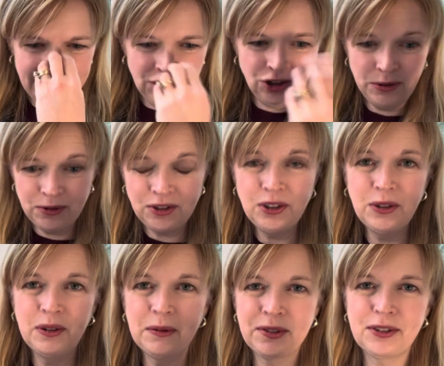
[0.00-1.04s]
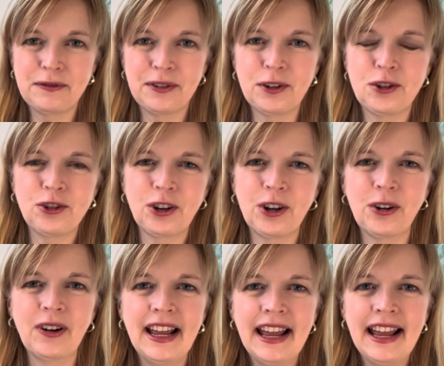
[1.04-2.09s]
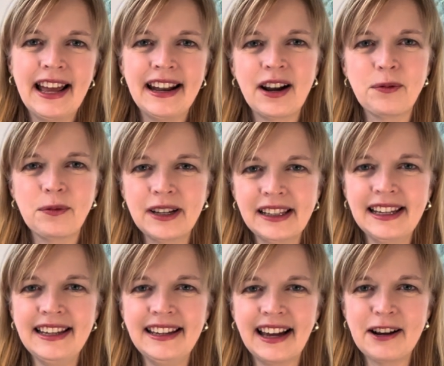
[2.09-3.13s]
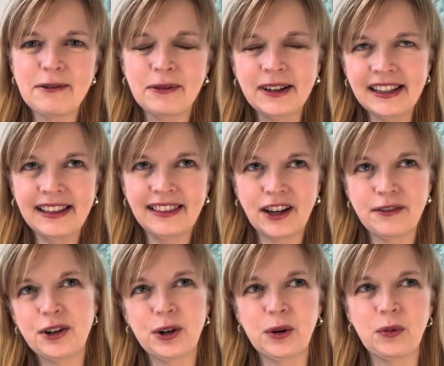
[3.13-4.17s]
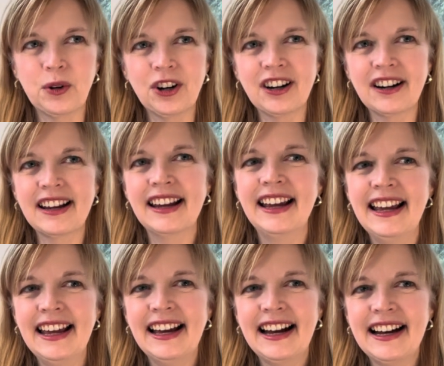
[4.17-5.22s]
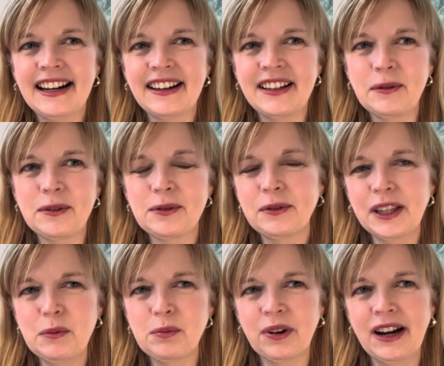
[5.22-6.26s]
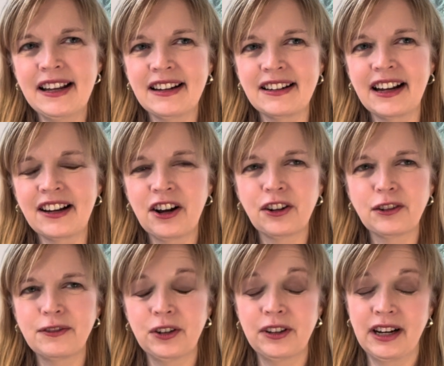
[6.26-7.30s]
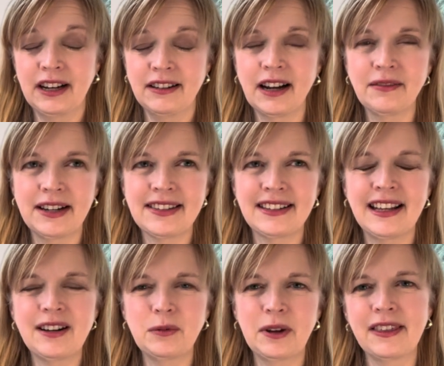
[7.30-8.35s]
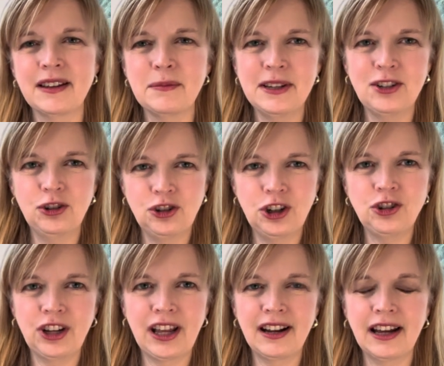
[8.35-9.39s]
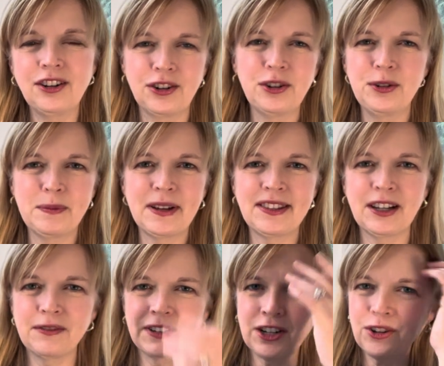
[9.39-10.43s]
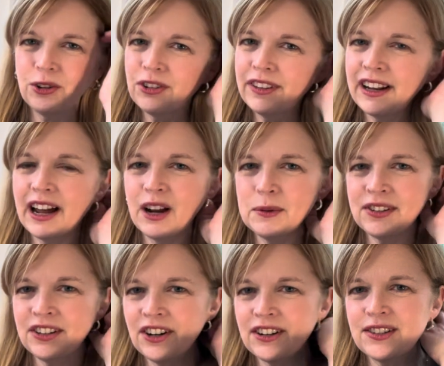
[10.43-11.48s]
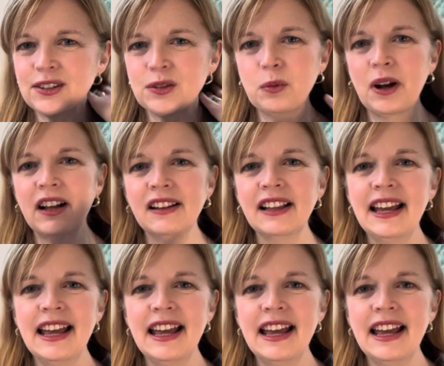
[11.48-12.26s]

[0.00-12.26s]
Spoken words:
she was new, it was her first show, and I really loved her work. It was really bright and colorful, and I resonated with it. And we chit chatted. I introduced myself and I told her that I was an artist as well.